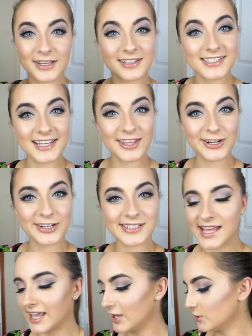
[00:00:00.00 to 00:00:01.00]
concealers,
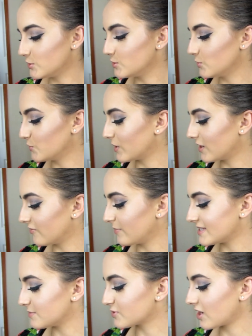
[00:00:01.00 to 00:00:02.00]
thank you to one of
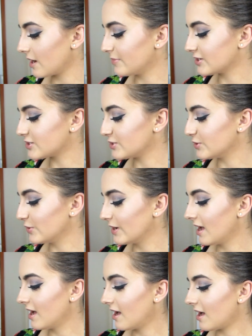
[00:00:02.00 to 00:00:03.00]
my subscribers who
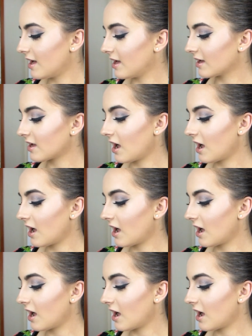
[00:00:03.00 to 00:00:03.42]
uh,